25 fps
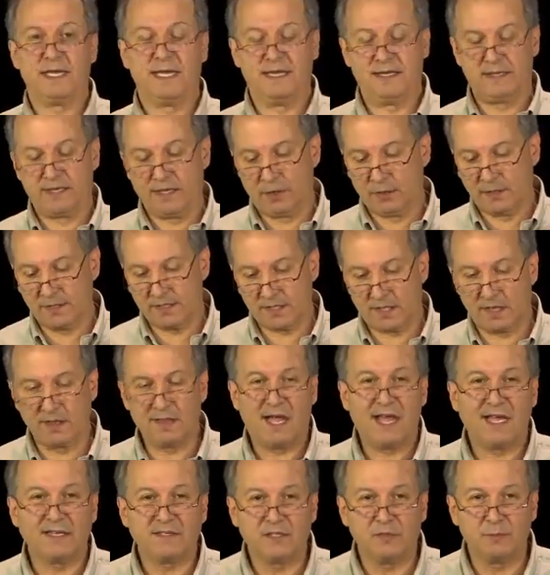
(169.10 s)
There is a
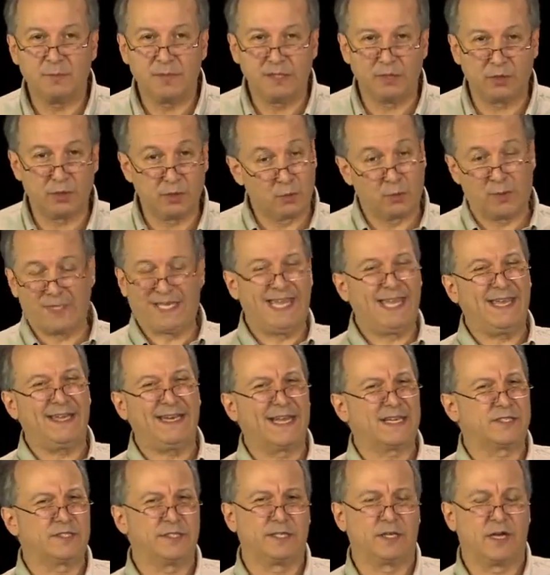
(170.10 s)
lot to be learned. We can't
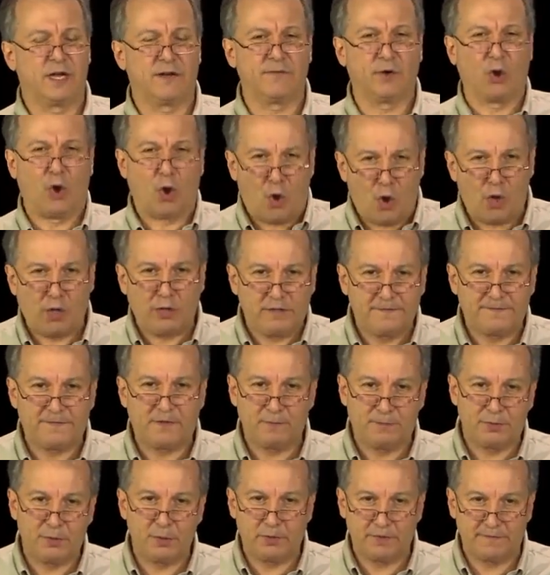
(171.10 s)
actually cover all of
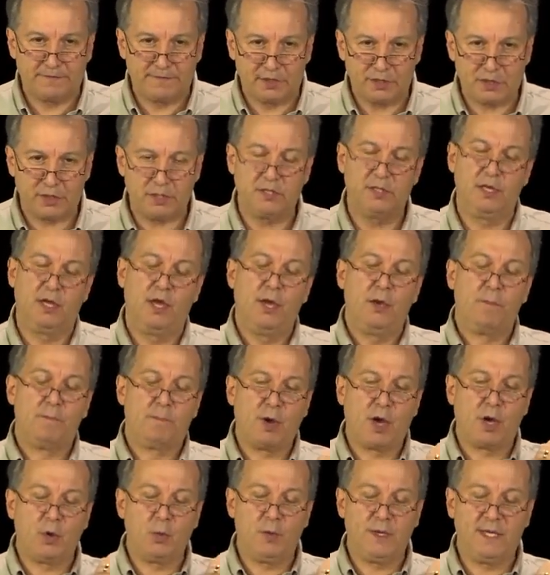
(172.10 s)
computer vision,
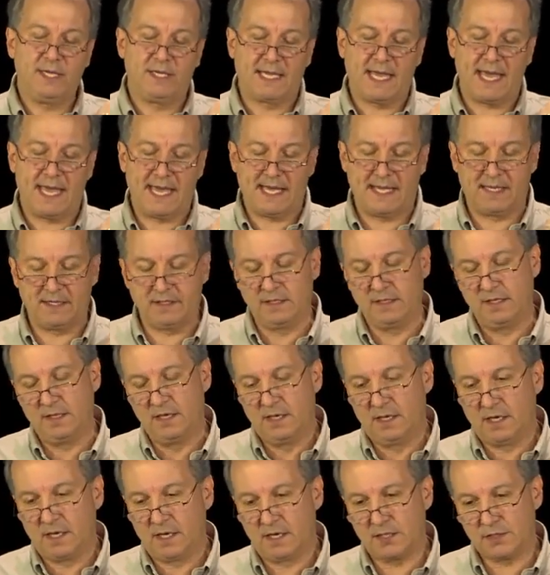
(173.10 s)
but we can
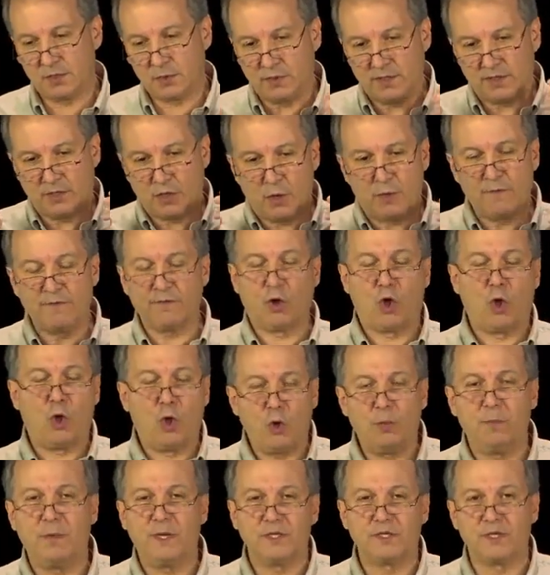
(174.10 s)
sort of go over a whole
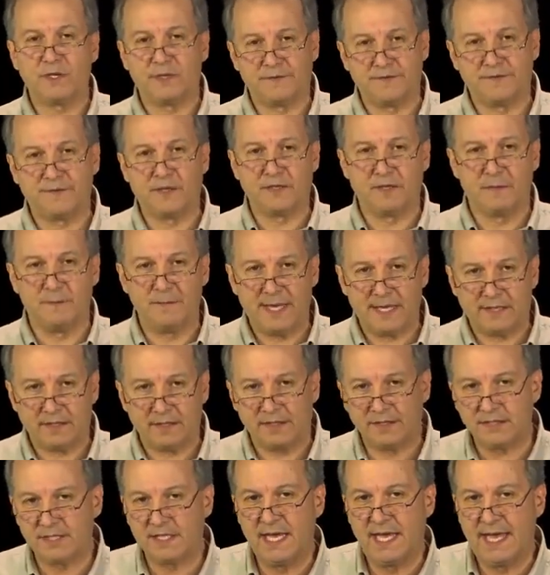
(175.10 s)
bunch of the
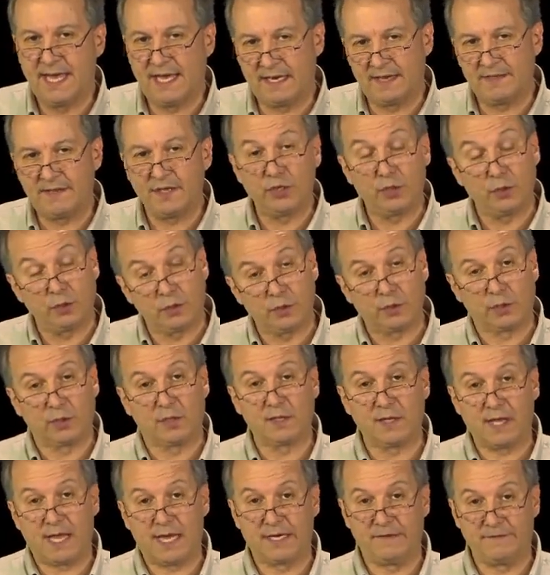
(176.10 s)
fundamentals, and I think you'll learn a
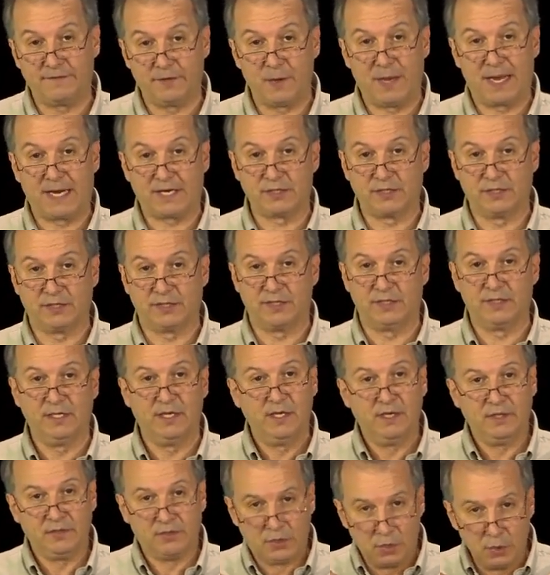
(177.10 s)
lot if you actually
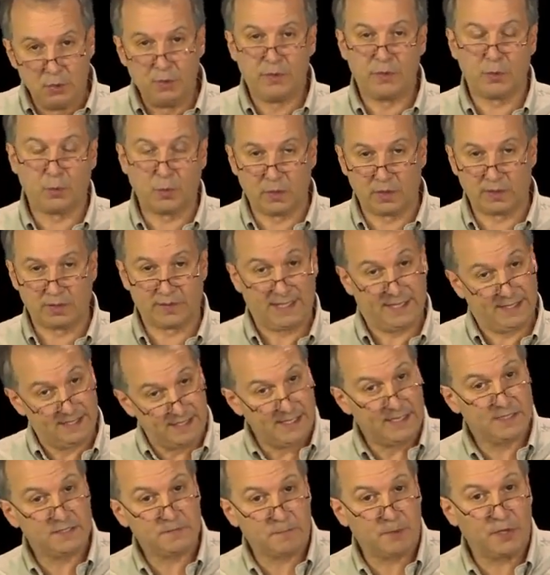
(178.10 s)
do the work. And it
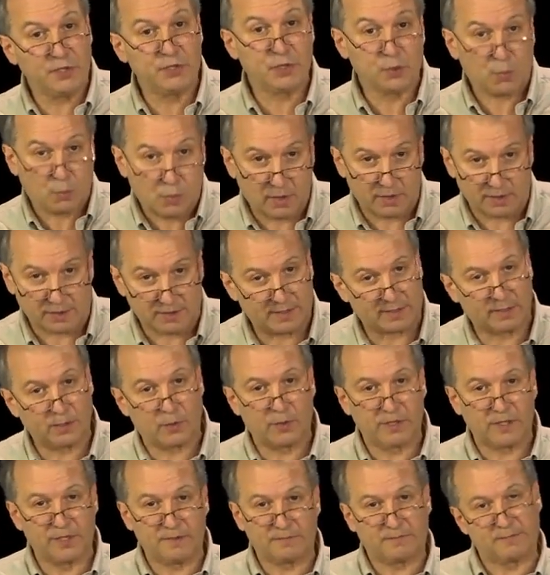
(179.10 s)
is a bunch of work. I don't
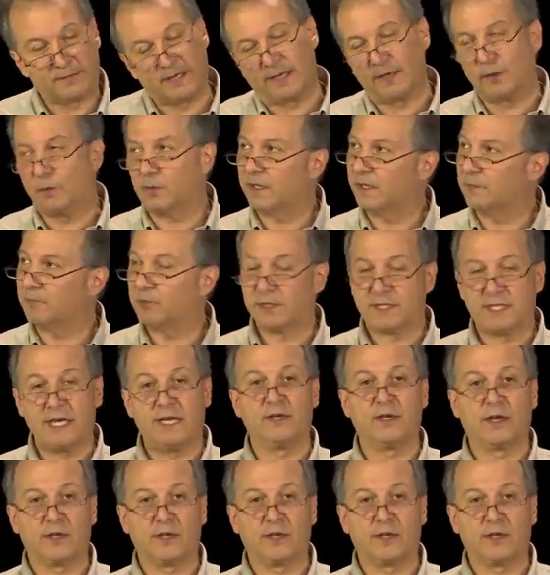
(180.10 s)
want to pretend